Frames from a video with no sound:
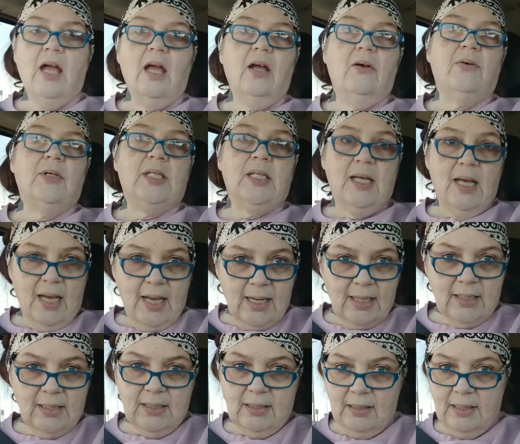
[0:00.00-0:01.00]
It was an
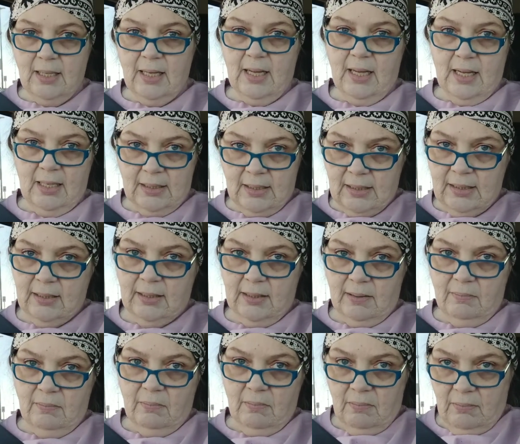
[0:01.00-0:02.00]
excellent,
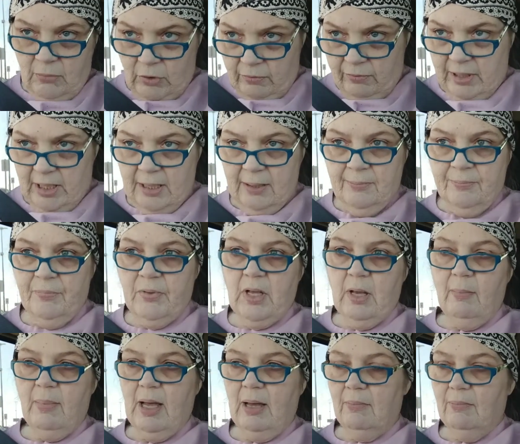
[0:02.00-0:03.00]
excellent movie
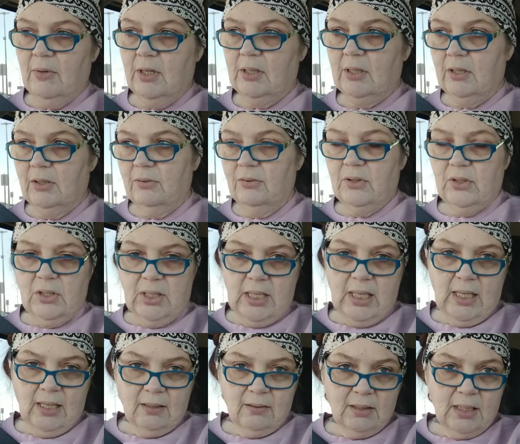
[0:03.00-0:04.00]
about Martin Luther
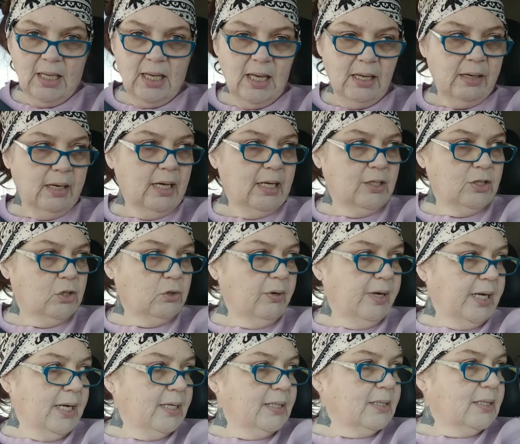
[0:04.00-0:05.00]
King, and I
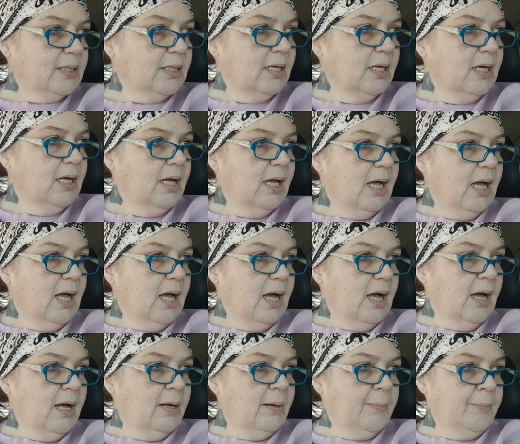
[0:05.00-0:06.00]
enjoyed it.
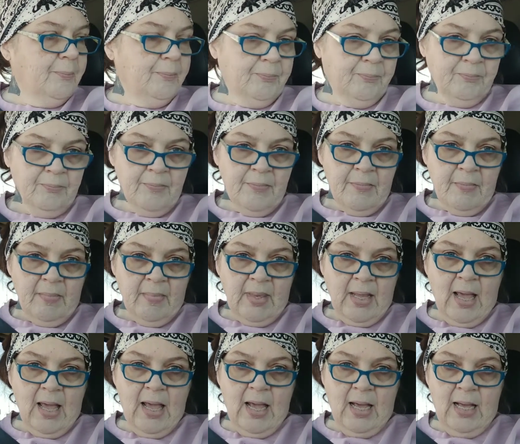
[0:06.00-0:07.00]
And
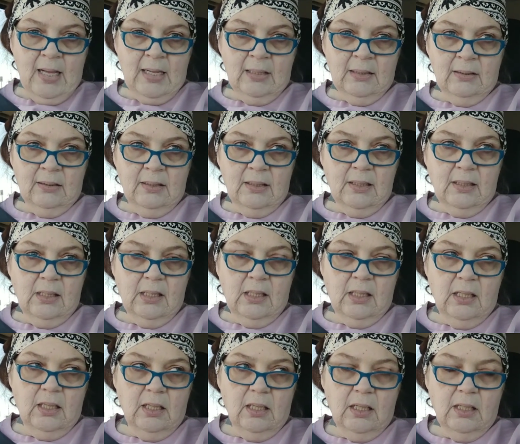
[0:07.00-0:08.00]

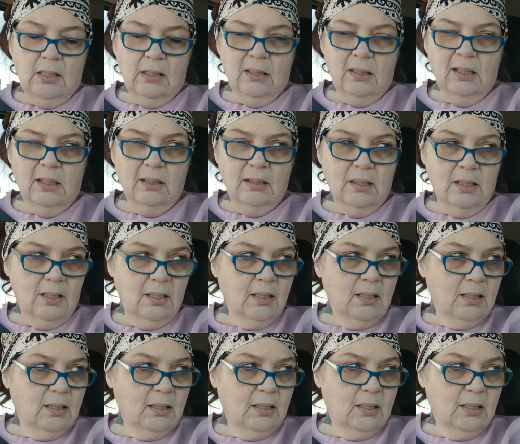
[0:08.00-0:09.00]
I think
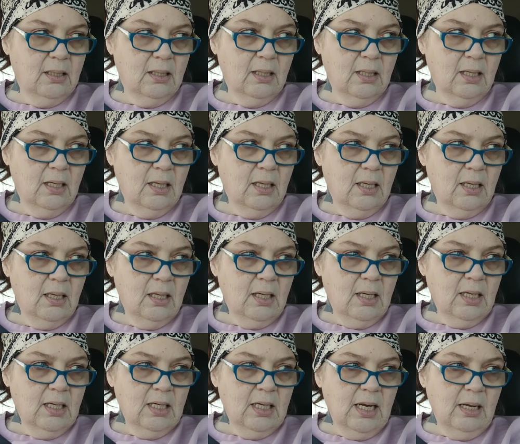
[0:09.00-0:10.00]
the
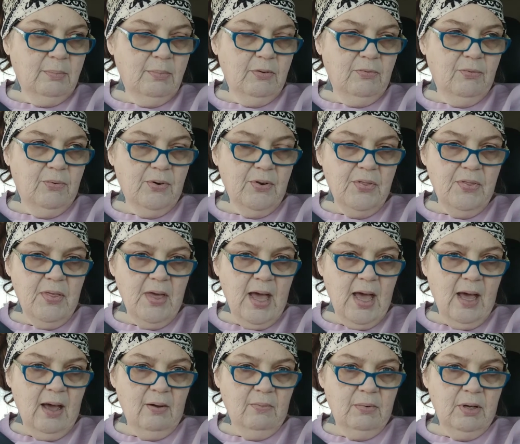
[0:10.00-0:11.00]
night before
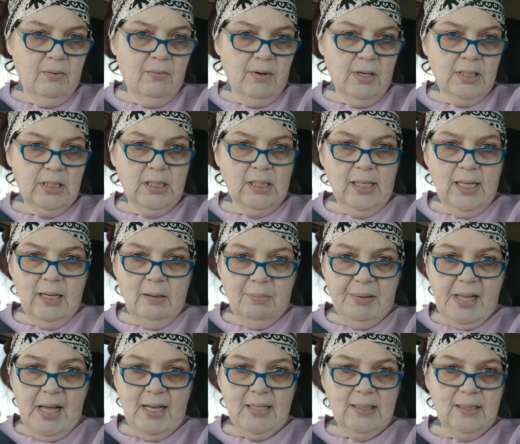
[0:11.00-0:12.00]
that, we watched Lake
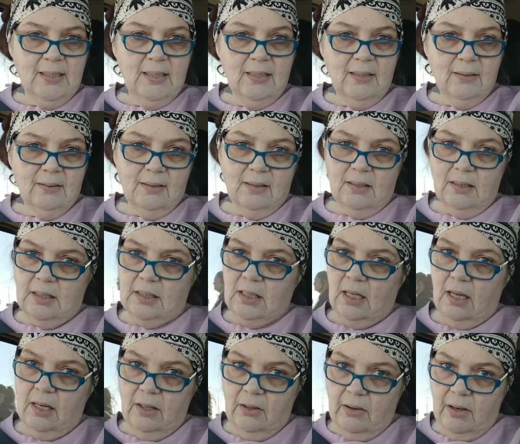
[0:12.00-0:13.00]
Placid, because
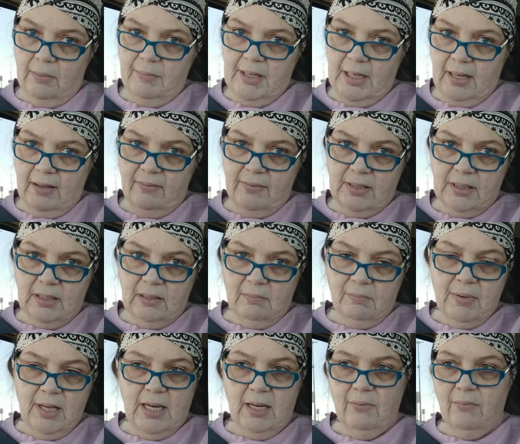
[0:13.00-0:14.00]
y'all know I be loving
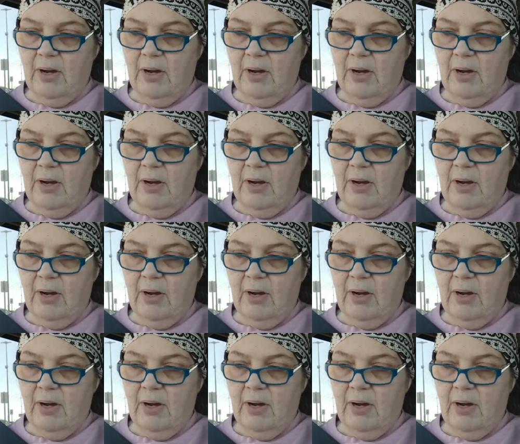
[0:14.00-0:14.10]
some Betty